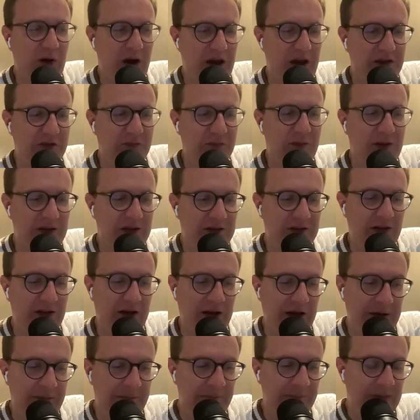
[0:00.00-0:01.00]
where I spend
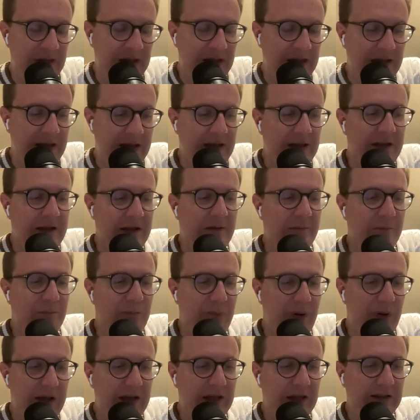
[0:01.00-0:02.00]
time,
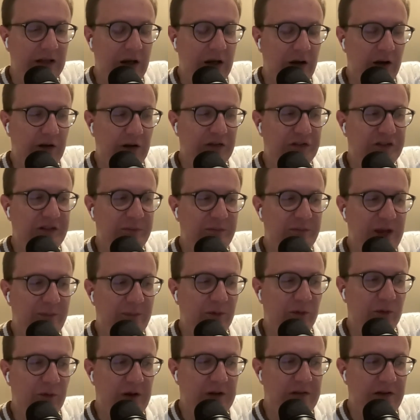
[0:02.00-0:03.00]
by and large, the
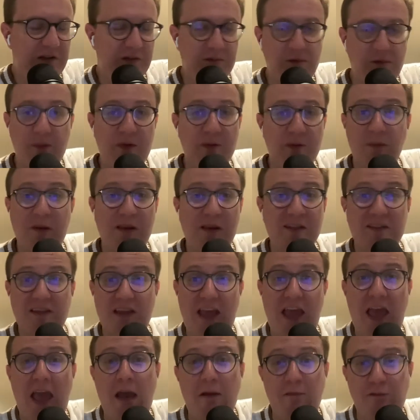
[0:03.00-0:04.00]
people realize maybe because they
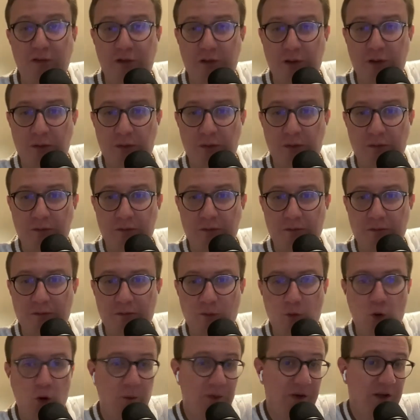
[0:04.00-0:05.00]
have to
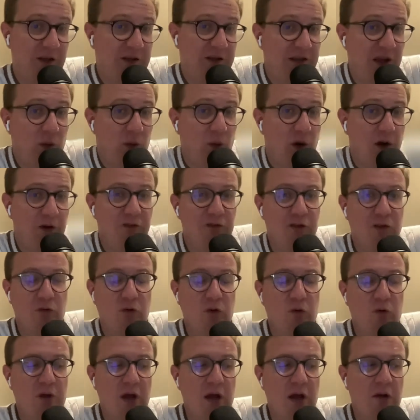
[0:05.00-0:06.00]
or because they want to,
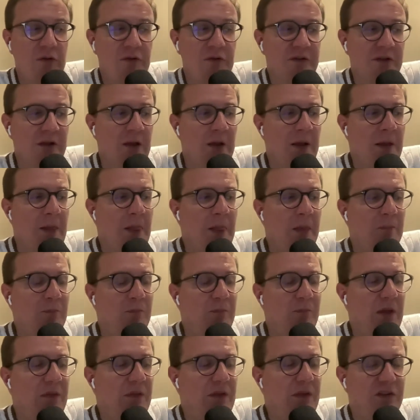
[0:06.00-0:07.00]
who knows,
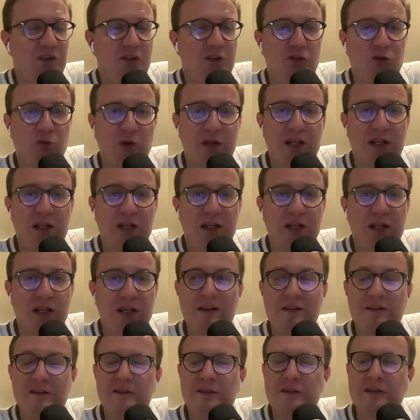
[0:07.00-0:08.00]
but they just
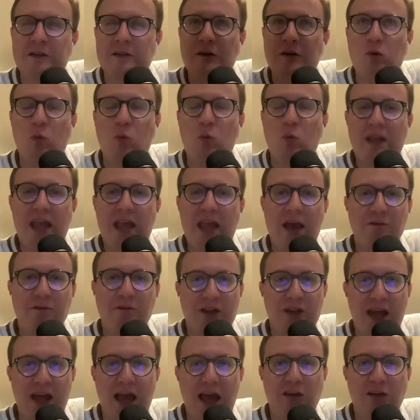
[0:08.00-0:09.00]
realize we have
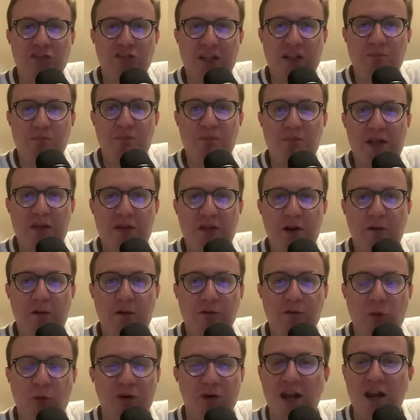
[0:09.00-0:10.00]
to actually be there
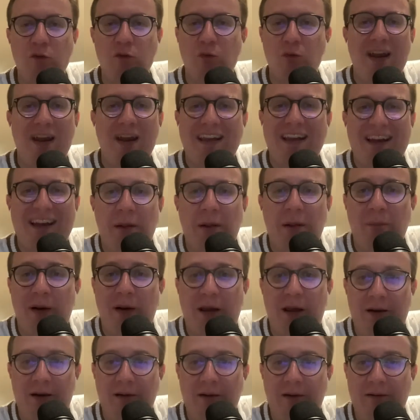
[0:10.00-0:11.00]
for we're not running an
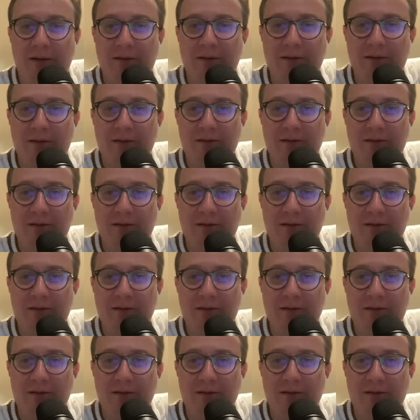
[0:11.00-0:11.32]
empire